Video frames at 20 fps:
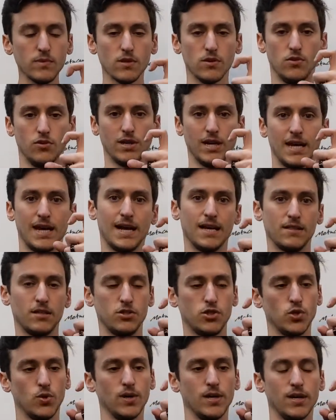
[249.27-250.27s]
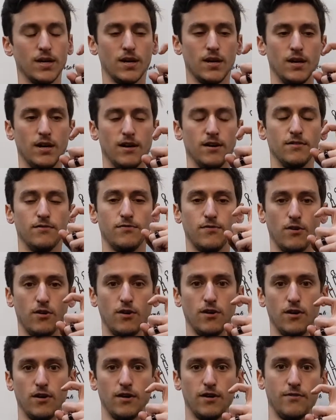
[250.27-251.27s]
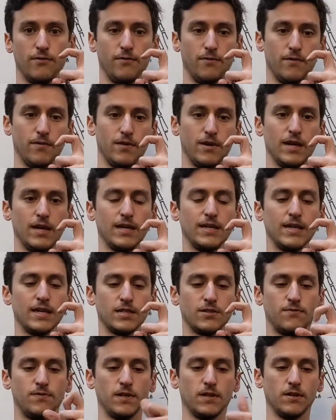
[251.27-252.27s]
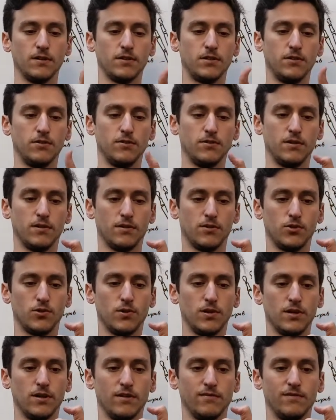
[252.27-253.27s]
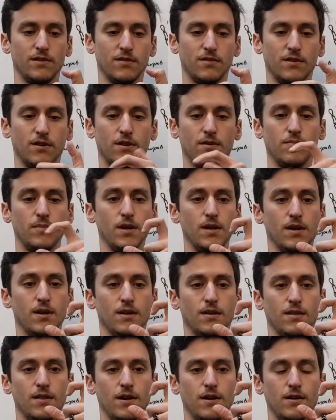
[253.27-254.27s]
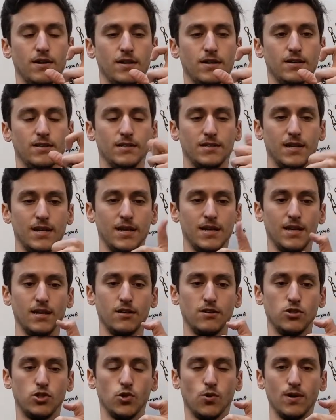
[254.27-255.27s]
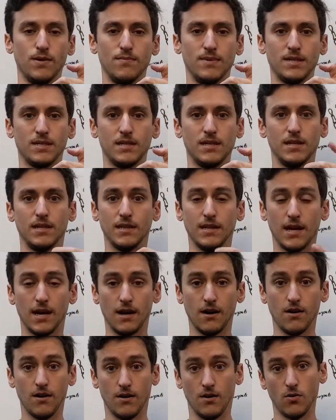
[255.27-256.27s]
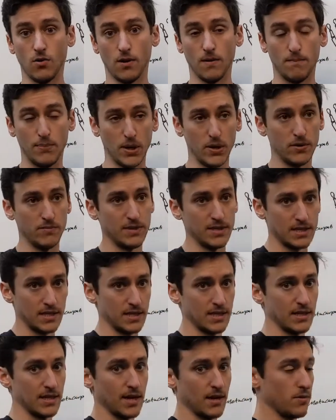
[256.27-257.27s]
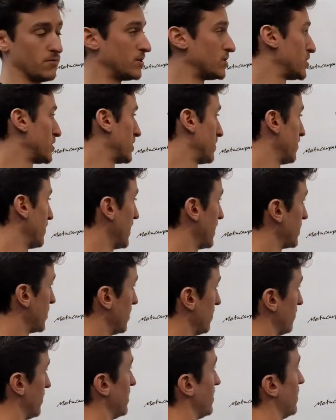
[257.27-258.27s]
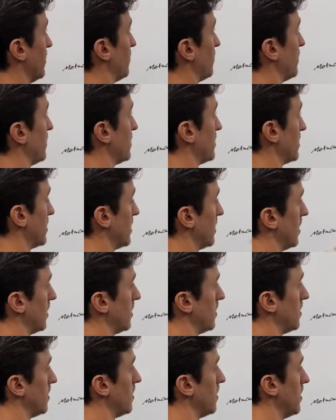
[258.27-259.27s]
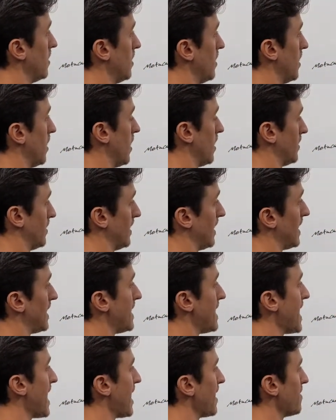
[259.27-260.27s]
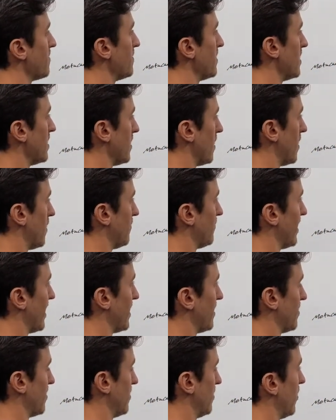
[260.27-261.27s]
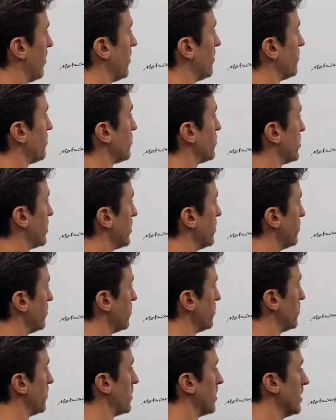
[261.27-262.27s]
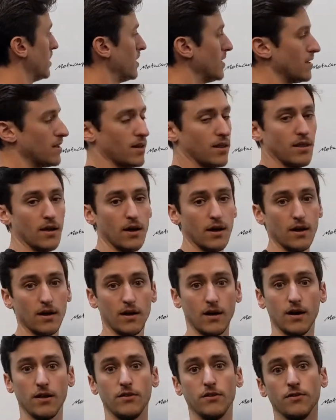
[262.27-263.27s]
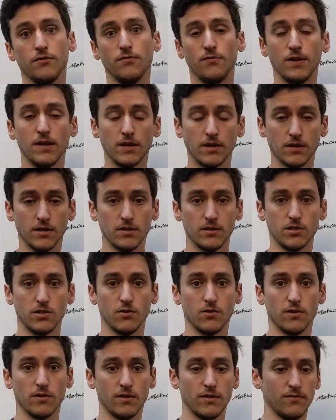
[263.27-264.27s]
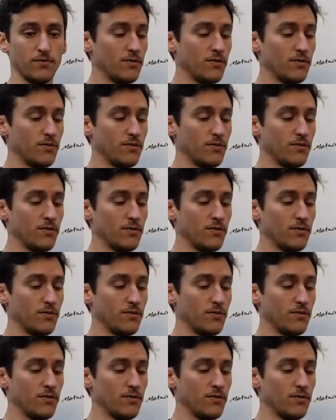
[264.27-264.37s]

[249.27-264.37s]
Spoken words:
looking at the joint of our index finger to the joint of the thumb, there is a joint missing in there, or a bone missing in there, which makes up the difference in the anatomy of that thumb to the other fingers or the